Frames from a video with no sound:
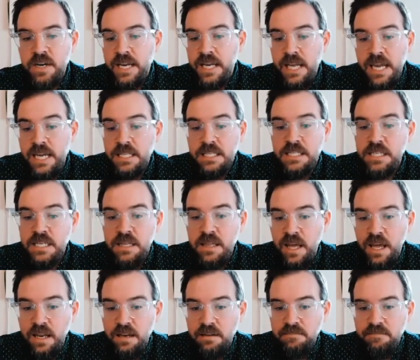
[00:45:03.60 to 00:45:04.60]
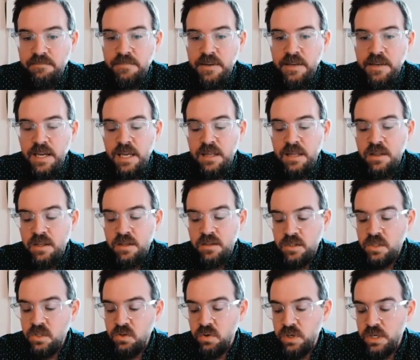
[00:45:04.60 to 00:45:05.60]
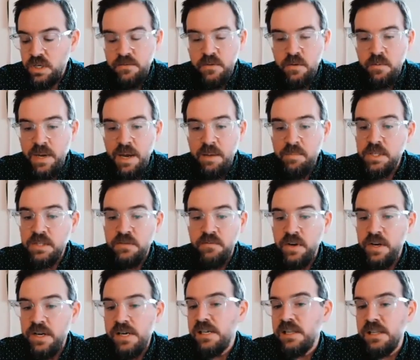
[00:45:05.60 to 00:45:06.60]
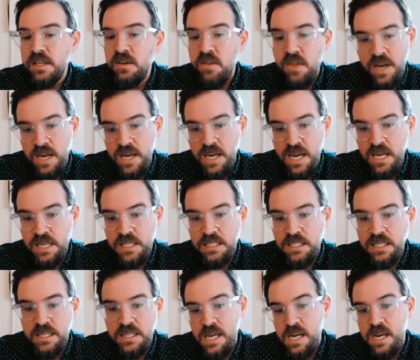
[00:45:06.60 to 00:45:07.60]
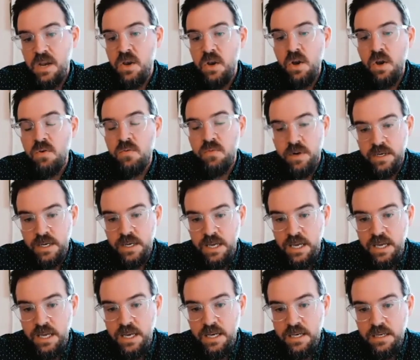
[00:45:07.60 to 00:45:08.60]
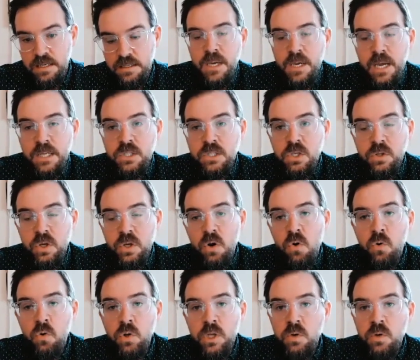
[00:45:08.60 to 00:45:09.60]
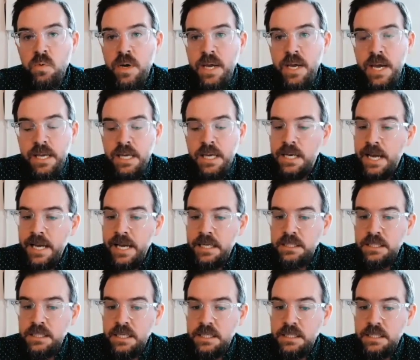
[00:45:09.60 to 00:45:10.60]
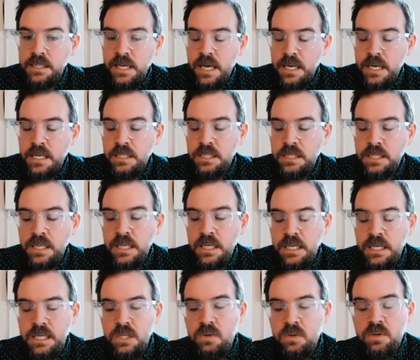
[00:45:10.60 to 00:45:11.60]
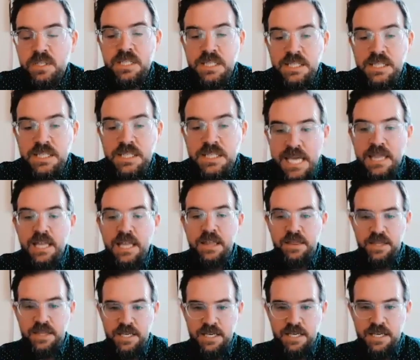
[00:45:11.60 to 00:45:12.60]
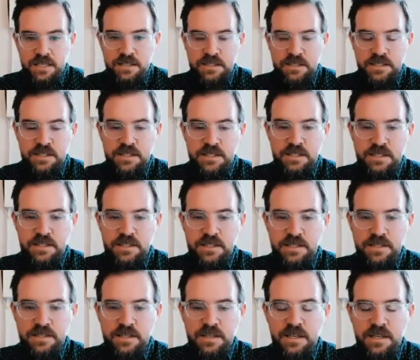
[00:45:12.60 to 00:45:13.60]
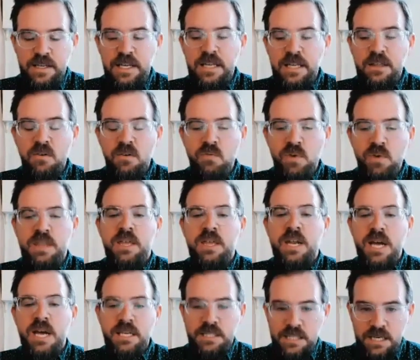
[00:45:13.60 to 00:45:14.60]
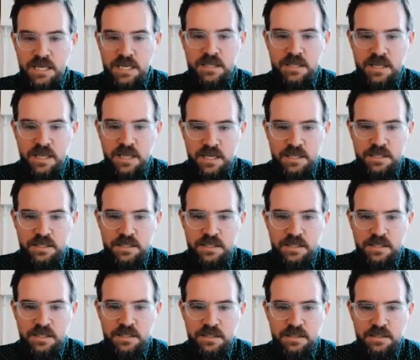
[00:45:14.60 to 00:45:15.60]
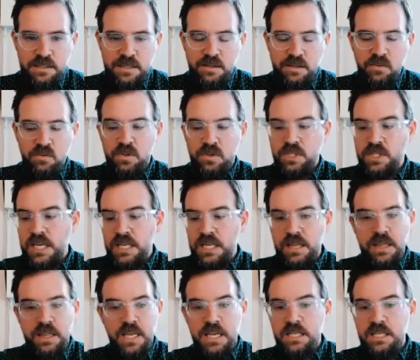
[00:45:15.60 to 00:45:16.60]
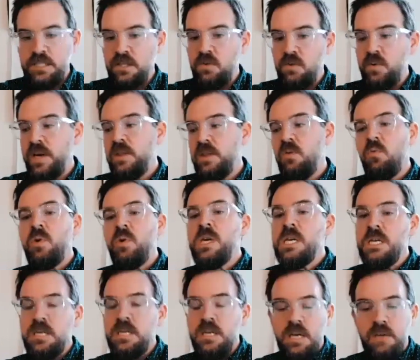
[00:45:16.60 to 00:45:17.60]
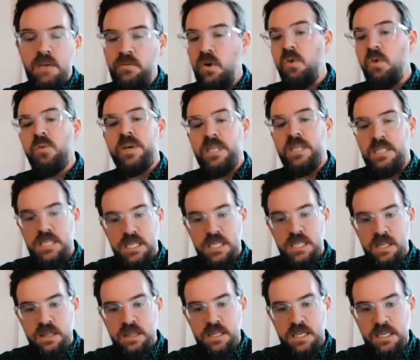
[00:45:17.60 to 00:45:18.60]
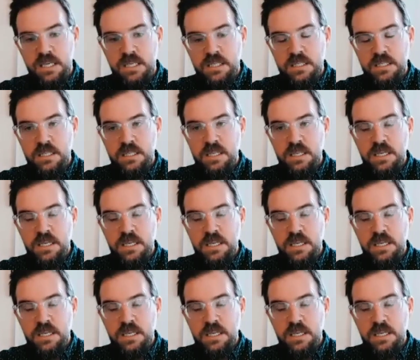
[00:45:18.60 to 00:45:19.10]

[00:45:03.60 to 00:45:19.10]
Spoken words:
I can't see that. And the story of the Bible is very clear that I can't see that, and no one can. And so the only way I can access that is to get you to say the things in the way that I say the things, or say the things in the way that we have always said the things.